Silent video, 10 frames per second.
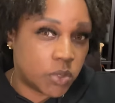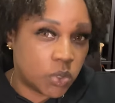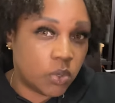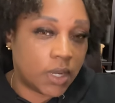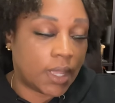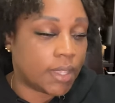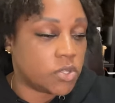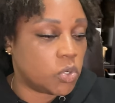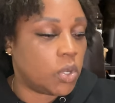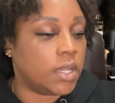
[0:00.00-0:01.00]
Dua, and I
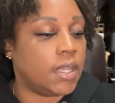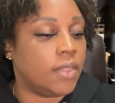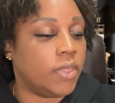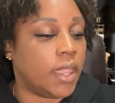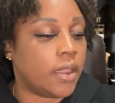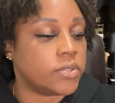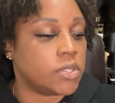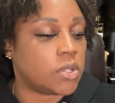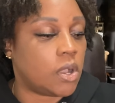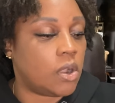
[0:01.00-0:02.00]
enjoyed it in theirs.
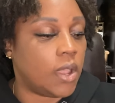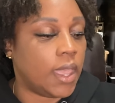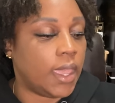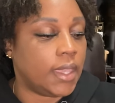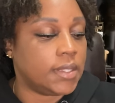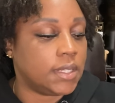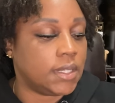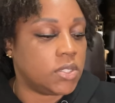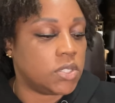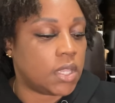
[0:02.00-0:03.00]
It's called
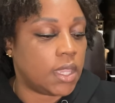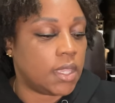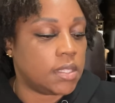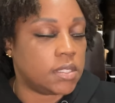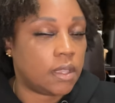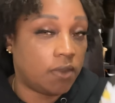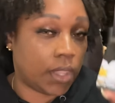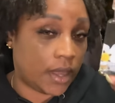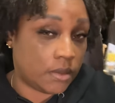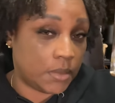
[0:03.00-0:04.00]
eighteen Shades of
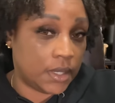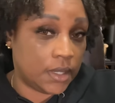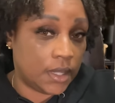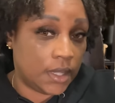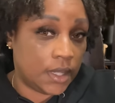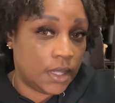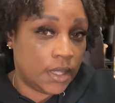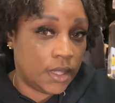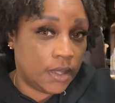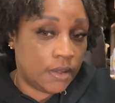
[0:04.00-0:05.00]
Labdanum.
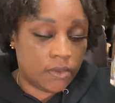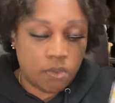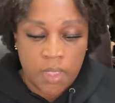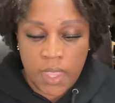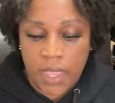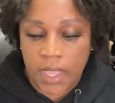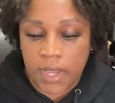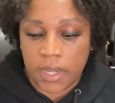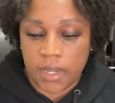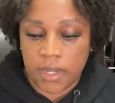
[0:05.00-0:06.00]

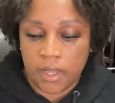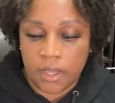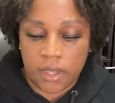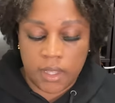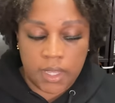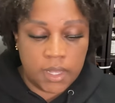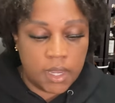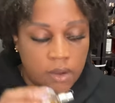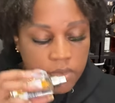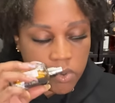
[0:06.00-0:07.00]
And uh, in
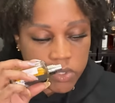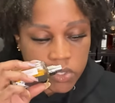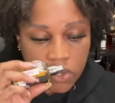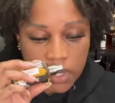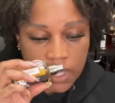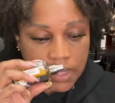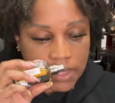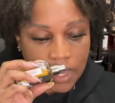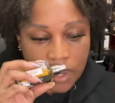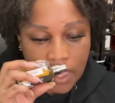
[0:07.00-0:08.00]
here, of course, you're going to get
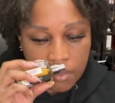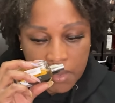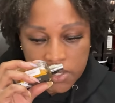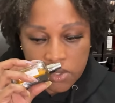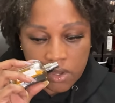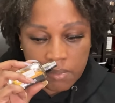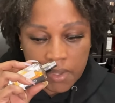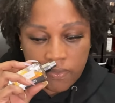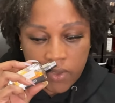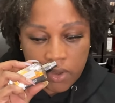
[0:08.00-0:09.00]
that labdanum. It's going to be
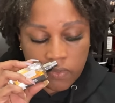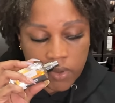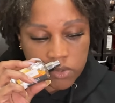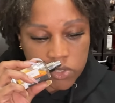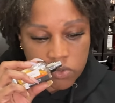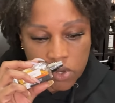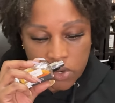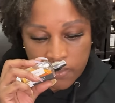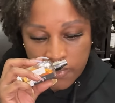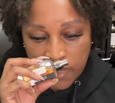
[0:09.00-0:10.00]
very, very
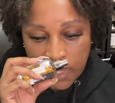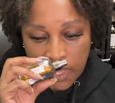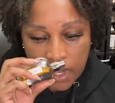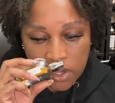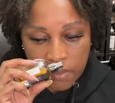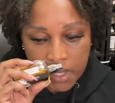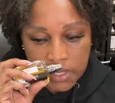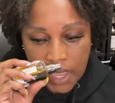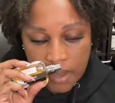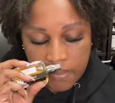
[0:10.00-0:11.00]
strong, and it's going to be a
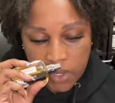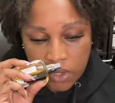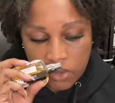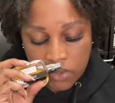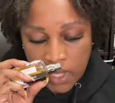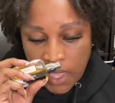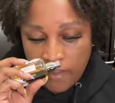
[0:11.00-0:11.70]
top note.